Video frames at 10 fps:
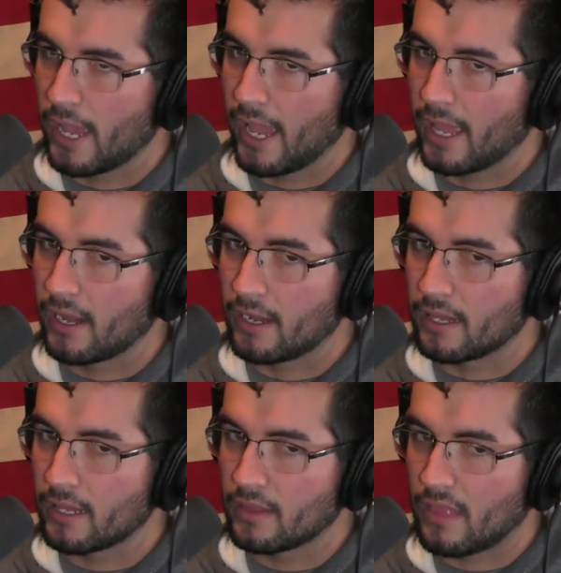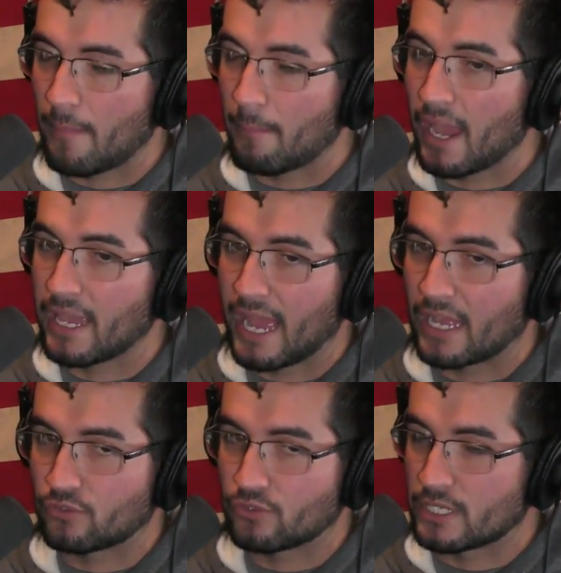And that might
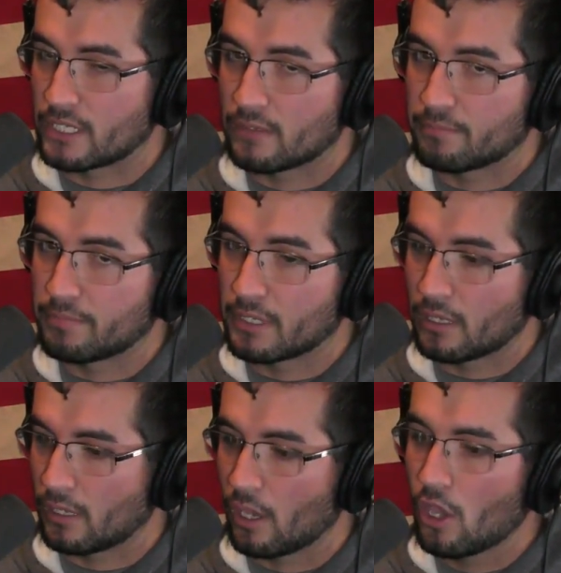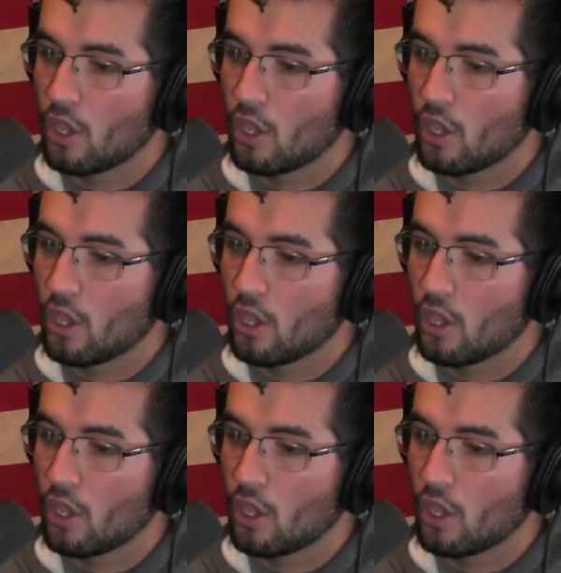actually just end up being